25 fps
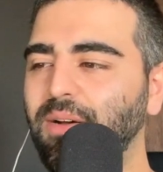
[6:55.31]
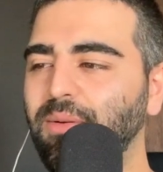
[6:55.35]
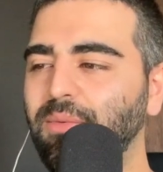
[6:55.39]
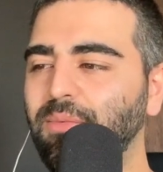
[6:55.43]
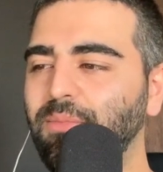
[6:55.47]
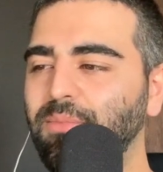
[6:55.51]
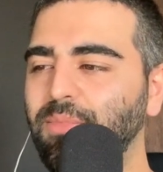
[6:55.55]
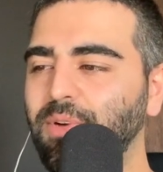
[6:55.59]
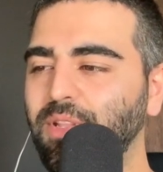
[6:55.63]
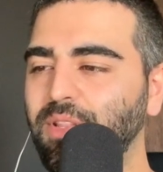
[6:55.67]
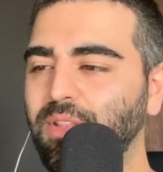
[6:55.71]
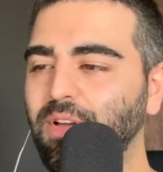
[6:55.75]

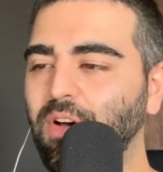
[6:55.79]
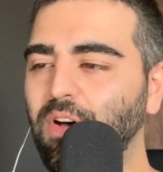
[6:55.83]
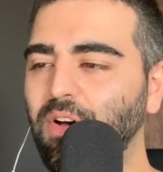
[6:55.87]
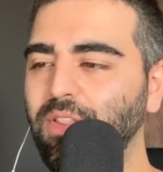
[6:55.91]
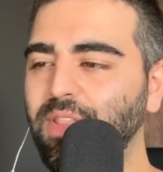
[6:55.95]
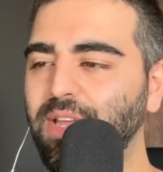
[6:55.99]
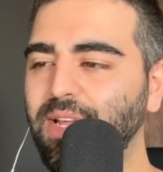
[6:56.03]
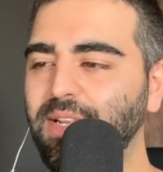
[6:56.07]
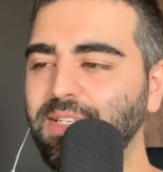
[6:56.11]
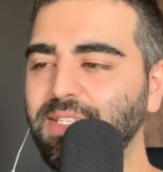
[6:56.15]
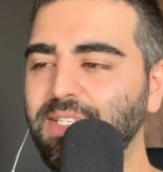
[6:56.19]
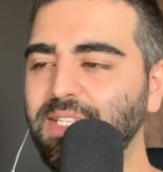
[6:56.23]
But all
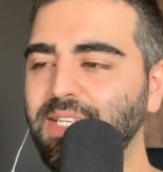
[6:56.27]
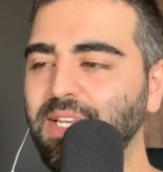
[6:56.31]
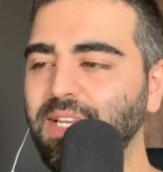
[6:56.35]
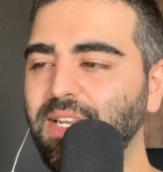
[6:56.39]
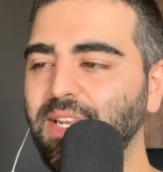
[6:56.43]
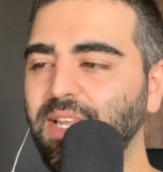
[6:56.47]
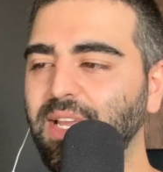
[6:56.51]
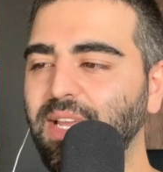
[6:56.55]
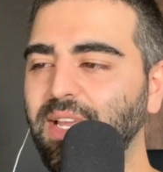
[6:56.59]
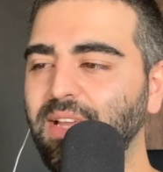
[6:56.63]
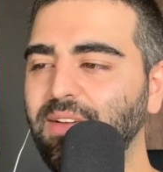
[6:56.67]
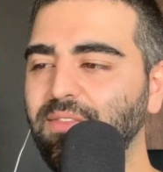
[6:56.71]
that
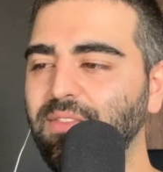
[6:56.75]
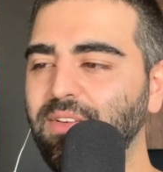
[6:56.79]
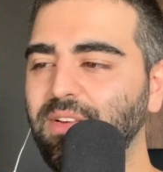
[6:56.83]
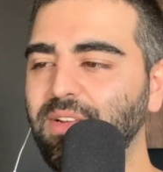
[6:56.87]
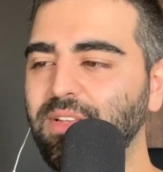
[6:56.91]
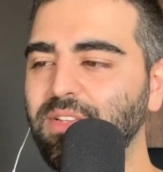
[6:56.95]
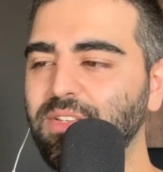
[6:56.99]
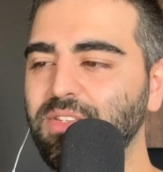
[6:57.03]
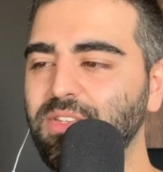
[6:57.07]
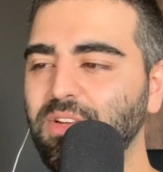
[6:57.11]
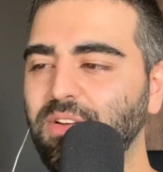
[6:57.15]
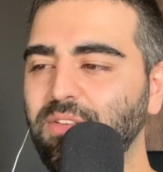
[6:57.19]
DNA
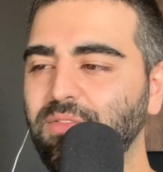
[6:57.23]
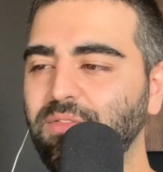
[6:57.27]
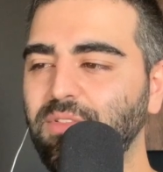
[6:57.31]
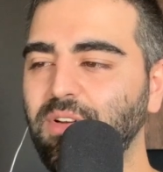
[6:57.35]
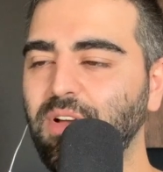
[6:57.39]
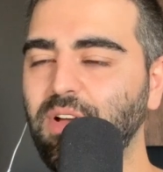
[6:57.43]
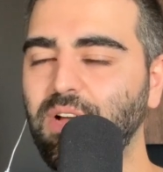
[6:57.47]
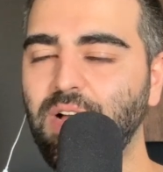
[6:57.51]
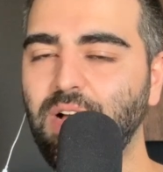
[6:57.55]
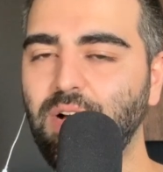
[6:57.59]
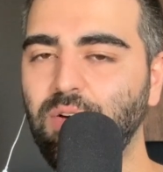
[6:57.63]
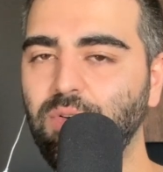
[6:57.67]
evidence of
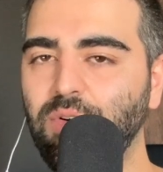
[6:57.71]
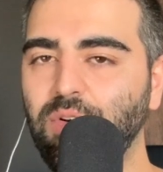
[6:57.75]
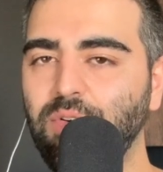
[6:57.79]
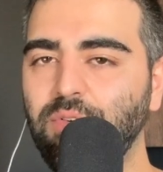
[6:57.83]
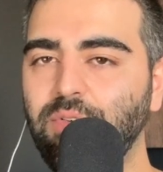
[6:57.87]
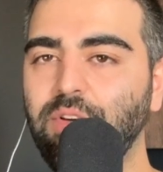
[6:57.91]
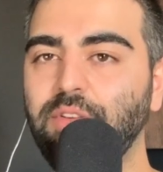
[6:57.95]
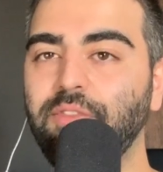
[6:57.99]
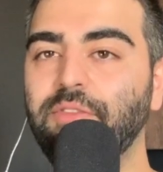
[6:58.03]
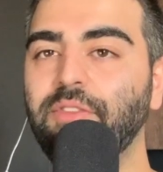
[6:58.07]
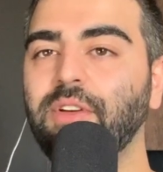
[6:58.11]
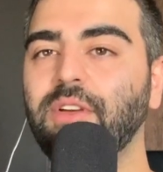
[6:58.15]
how
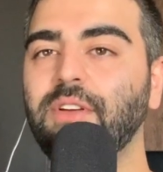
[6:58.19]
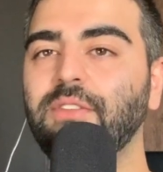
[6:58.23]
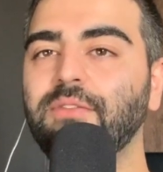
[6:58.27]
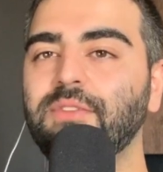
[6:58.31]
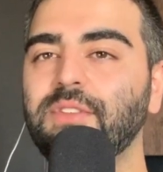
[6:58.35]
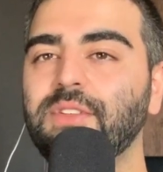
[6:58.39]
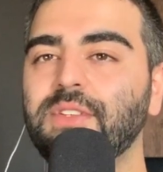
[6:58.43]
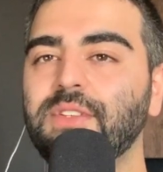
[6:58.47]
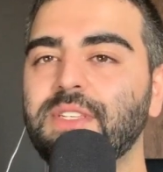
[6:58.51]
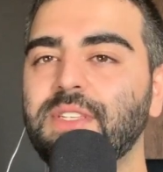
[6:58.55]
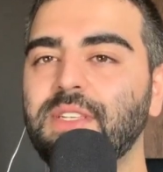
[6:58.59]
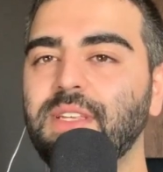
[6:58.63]
horrific of a
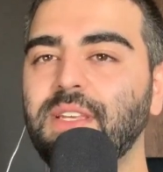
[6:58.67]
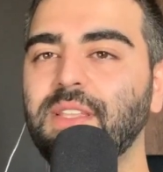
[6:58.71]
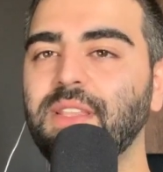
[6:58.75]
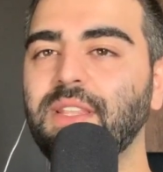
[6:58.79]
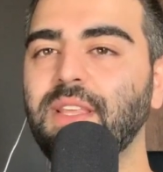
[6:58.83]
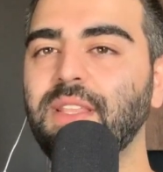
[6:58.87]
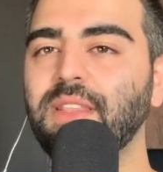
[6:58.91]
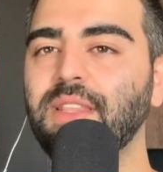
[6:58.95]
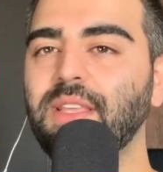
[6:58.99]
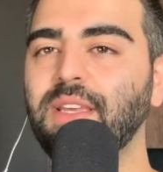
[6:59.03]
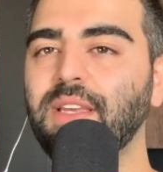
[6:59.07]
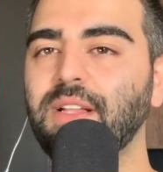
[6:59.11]
scene that
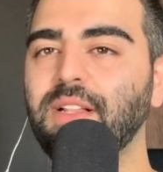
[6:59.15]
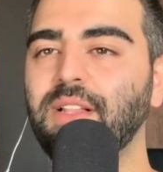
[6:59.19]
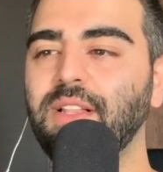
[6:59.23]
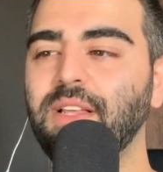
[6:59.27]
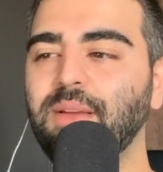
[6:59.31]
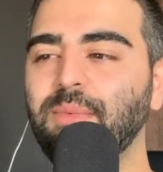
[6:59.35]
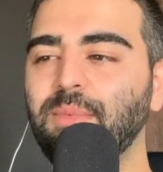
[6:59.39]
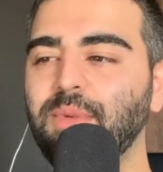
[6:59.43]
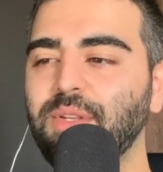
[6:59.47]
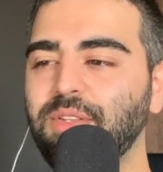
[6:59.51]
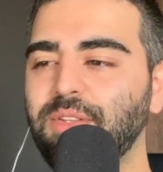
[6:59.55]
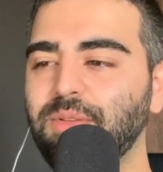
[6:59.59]
they claimed
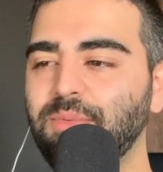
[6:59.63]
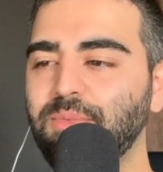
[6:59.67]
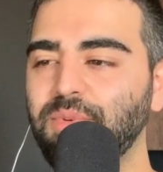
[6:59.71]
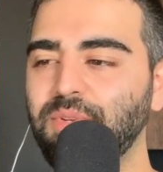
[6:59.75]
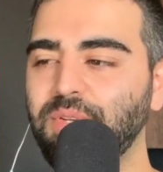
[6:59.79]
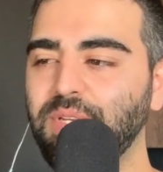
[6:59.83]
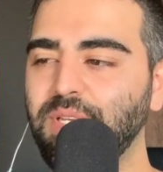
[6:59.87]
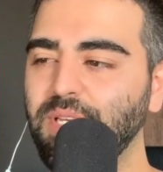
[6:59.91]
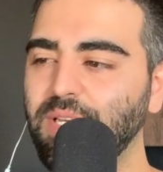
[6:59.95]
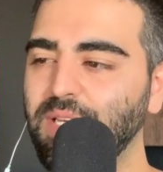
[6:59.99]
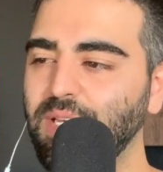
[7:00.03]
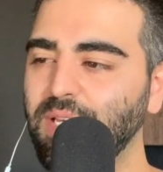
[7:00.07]
it to be,
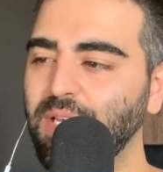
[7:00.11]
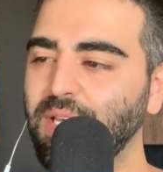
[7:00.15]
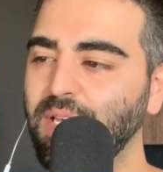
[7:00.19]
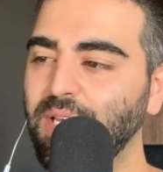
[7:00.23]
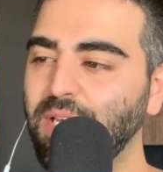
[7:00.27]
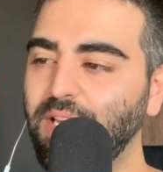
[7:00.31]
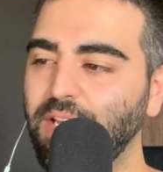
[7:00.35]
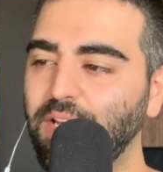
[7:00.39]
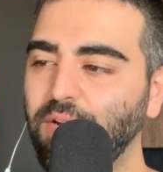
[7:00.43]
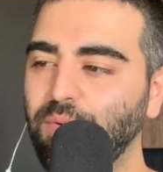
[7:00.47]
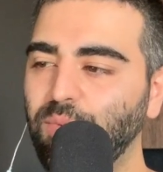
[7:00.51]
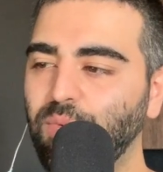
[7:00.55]

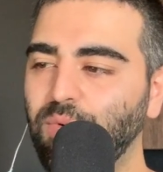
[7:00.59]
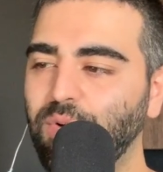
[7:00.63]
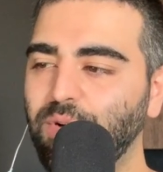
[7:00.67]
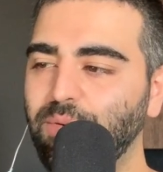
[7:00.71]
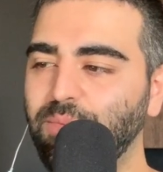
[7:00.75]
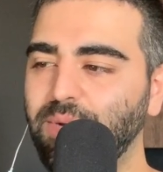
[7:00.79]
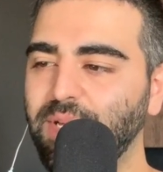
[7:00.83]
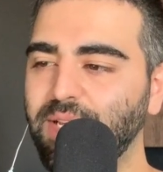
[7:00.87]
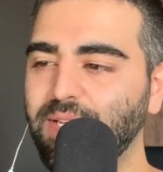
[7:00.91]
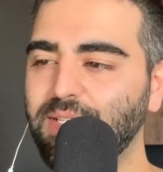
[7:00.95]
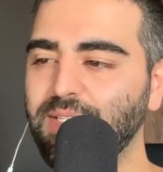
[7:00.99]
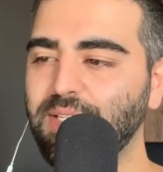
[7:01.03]
it would
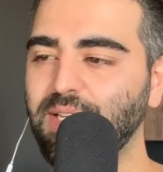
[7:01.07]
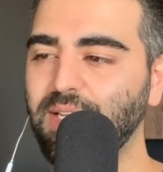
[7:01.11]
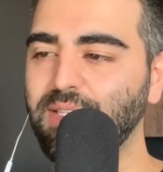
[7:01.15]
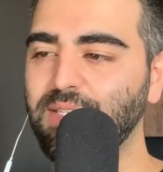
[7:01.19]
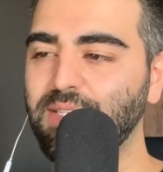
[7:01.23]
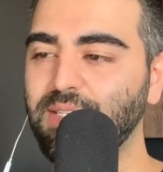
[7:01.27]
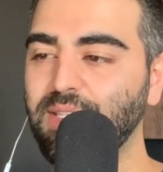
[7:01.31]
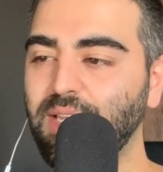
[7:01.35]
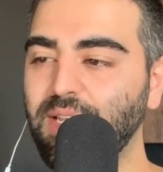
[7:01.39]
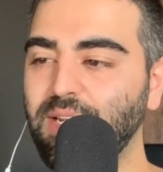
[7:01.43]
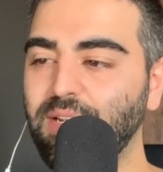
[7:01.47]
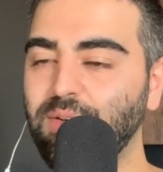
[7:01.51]
make sense
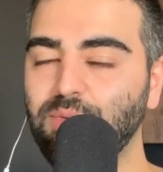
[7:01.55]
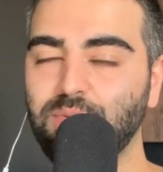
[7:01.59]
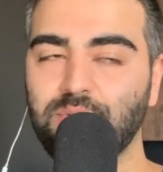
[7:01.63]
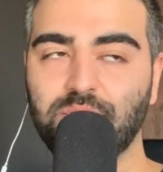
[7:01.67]
that it was